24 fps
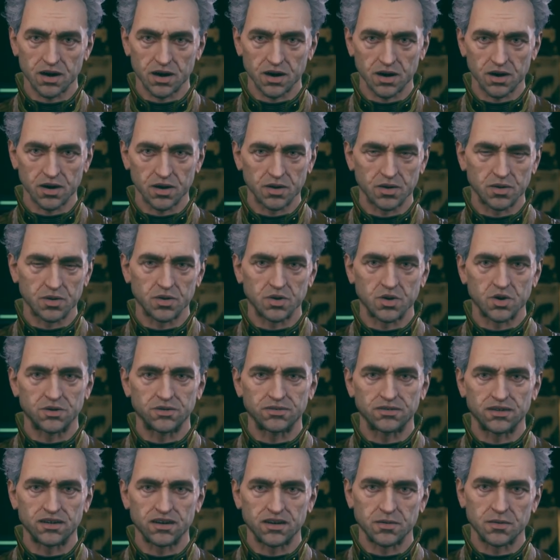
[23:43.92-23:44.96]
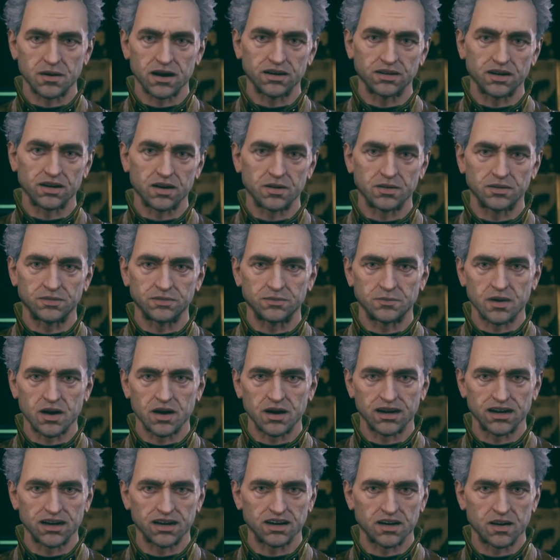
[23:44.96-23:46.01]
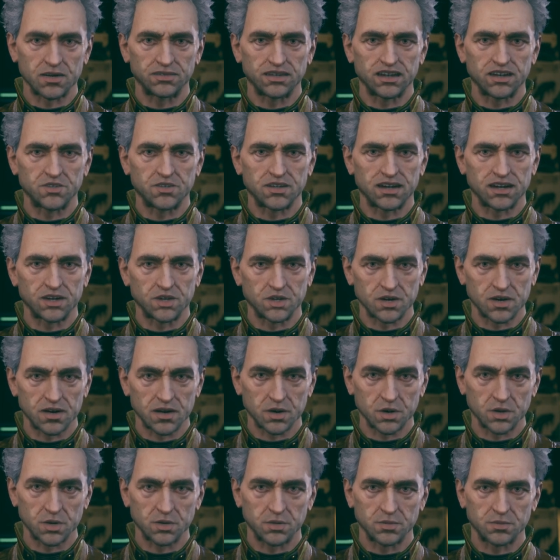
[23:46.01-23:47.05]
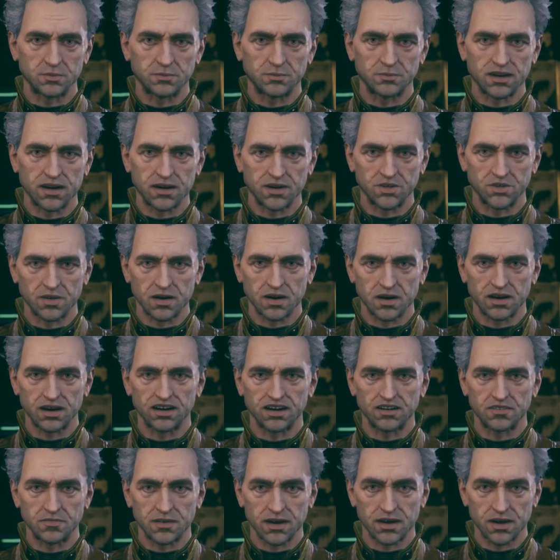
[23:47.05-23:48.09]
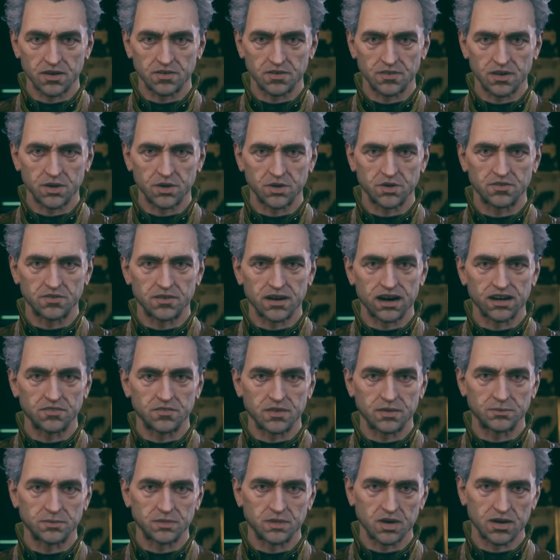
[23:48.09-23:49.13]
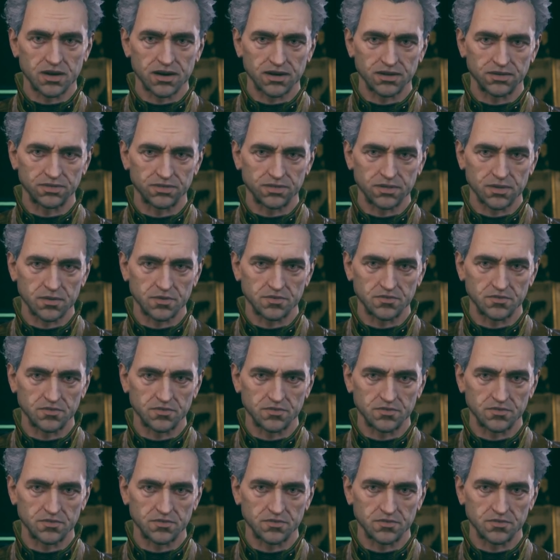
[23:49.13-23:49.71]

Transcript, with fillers: law. Your skin hasn't spontaneously changed color. Potential side effect of the revival process.